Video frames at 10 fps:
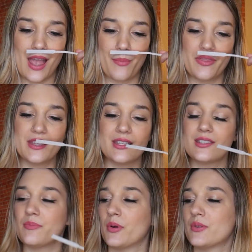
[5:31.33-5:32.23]
But this is
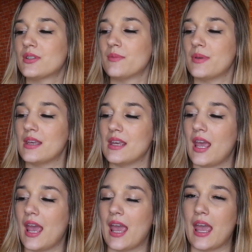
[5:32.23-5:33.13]
supposed to
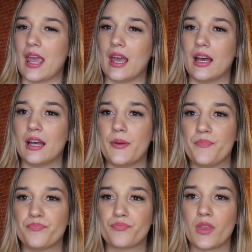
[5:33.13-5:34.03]
be a
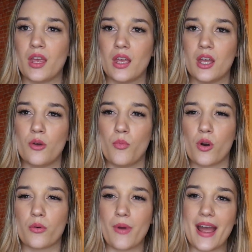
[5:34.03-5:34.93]

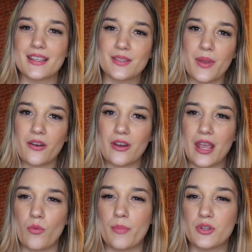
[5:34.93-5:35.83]
more raspberry
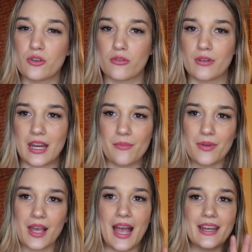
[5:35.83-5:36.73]
and whipped
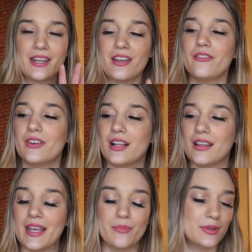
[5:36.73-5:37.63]
cream kind of
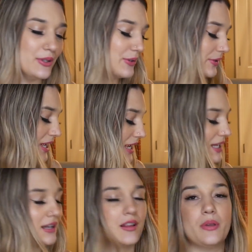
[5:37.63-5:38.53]
light blue.
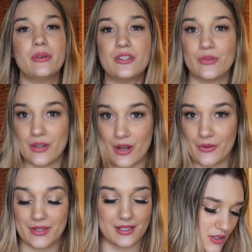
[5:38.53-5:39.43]
Now let me read you the
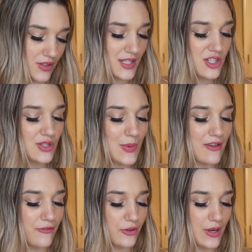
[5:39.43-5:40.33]
notes. So this is
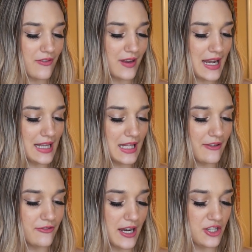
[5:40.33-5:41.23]
sweet, fruity,
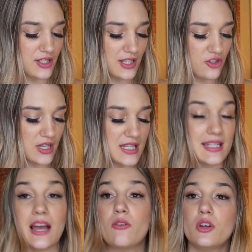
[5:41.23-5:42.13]
vanilla, fresh citrus.
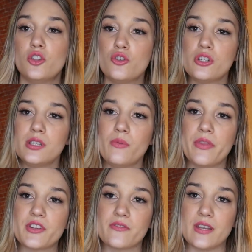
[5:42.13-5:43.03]
Now, usually when
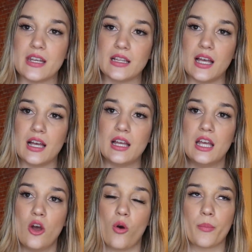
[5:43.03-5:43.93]
there's vanilla
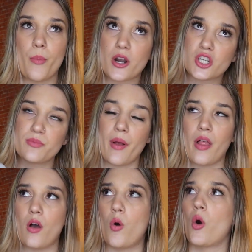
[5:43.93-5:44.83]
or
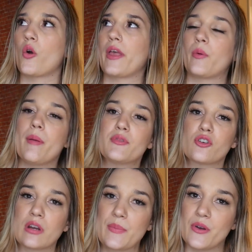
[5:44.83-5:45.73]
marshmallow or like whipped
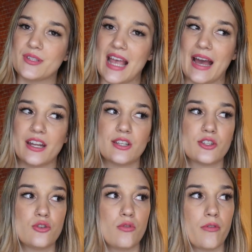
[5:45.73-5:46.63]
cream notes added
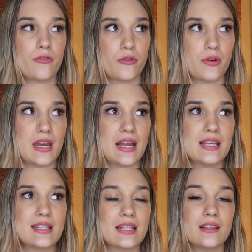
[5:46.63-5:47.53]
to a
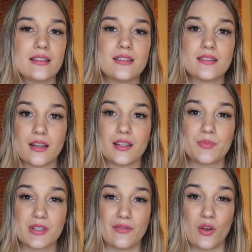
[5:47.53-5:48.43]
fruitiness, unless it's done a
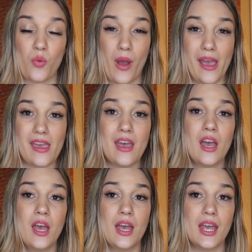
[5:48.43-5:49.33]
specific way,
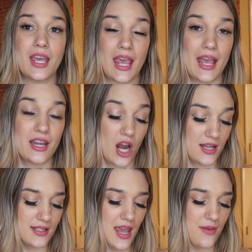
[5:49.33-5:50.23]
it can
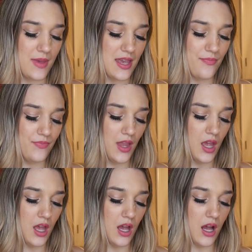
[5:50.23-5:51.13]
nauseate me.
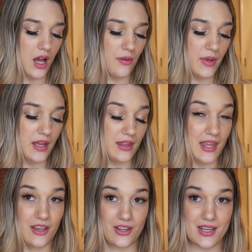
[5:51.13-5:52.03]

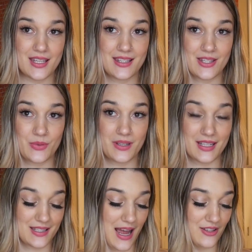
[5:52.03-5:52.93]
Thank goodness this one
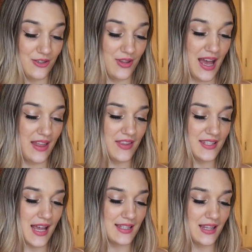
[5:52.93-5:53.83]
does not do that.
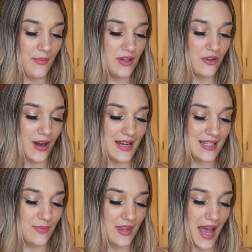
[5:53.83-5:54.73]
This has lemon, Granny
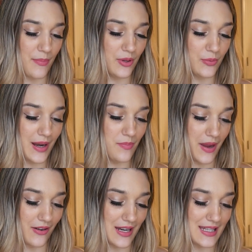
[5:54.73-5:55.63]
Smith apple, red
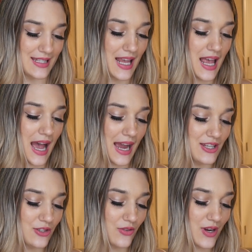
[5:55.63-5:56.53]
berries,
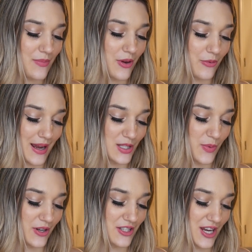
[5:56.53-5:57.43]
ice cream,
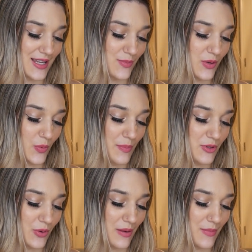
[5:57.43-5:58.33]
raspberry, jasmine, whipped
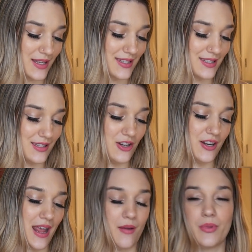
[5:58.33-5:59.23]
cream, musk, cedar,
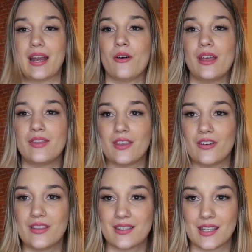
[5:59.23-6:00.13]
and amber. Now, in theory, this